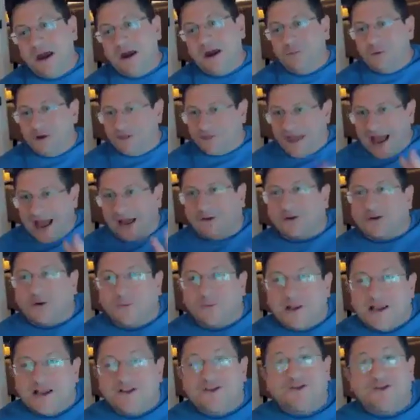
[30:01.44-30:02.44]
Without
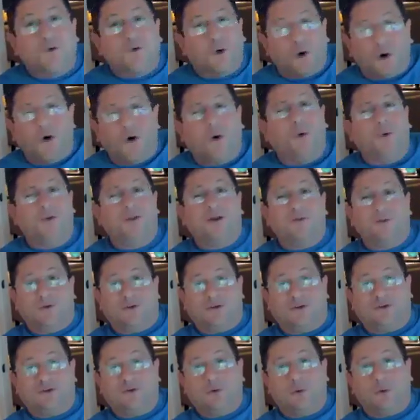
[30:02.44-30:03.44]
going into a whole nother
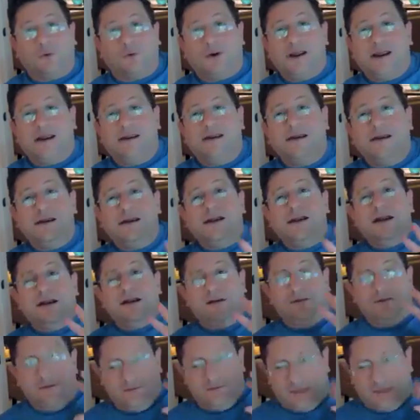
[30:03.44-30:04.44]
story
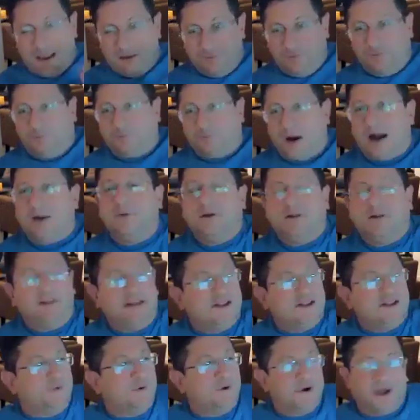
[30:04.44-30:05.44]
that will probably
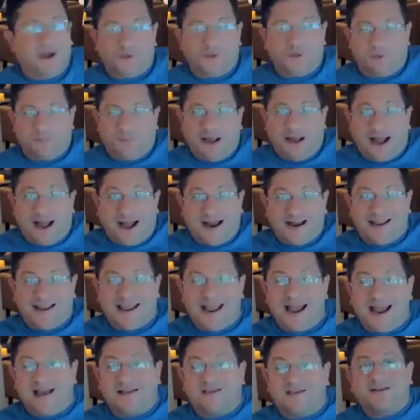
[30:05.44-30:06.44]
lead to another
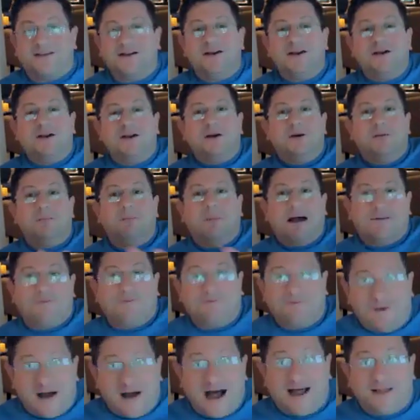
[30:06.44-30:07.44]
podcast, my
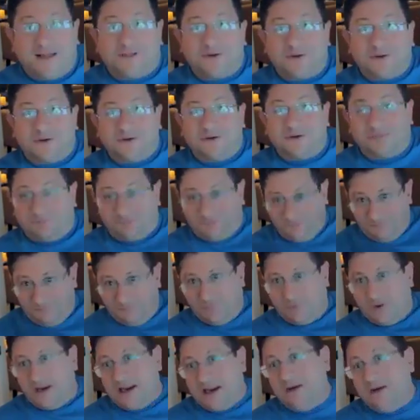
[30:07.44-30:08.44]
father,
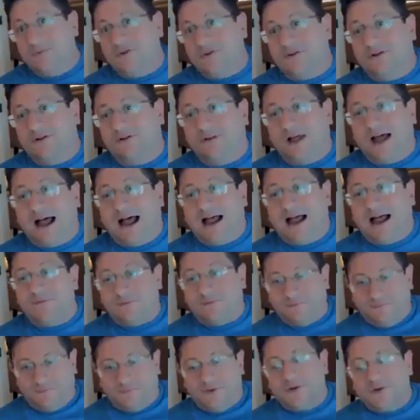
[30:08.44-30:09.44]
when he was alive,
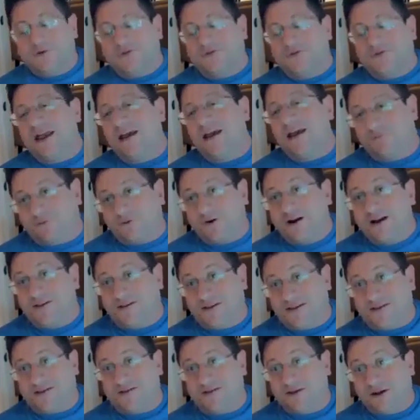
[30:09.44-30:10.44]
used to have friends
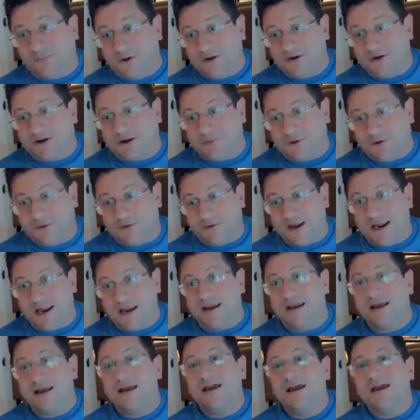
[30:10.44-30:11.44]
at the
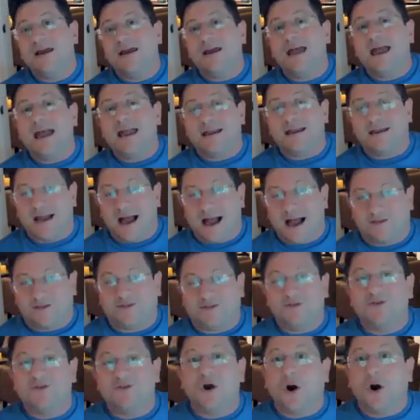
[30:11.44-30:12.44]
WWE and got
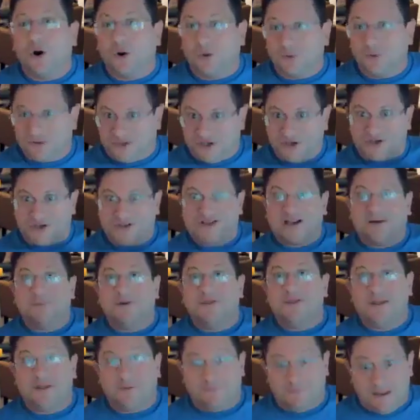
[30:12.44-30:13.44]
to go to some of
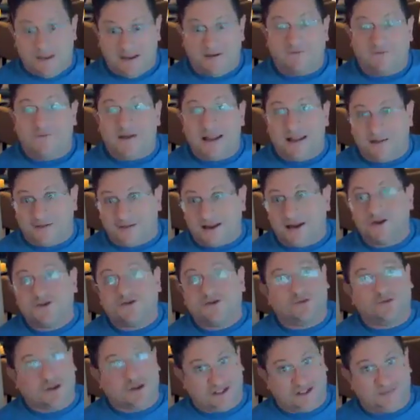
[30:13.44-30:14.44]
these big events. And
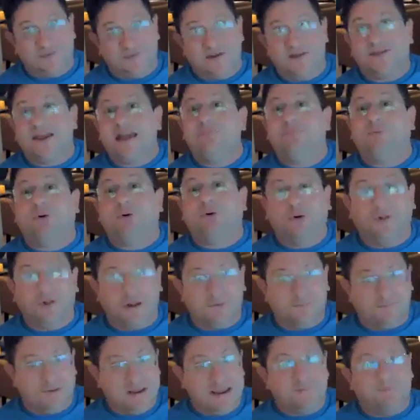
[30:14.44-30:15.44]
trust me, they pull
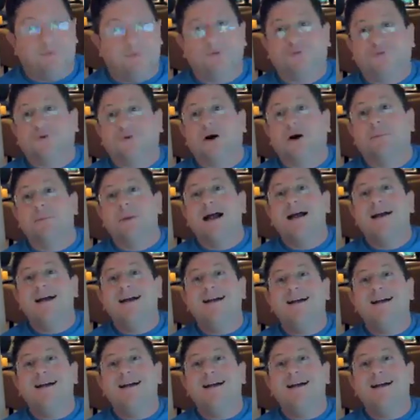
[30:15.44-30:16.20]
in people from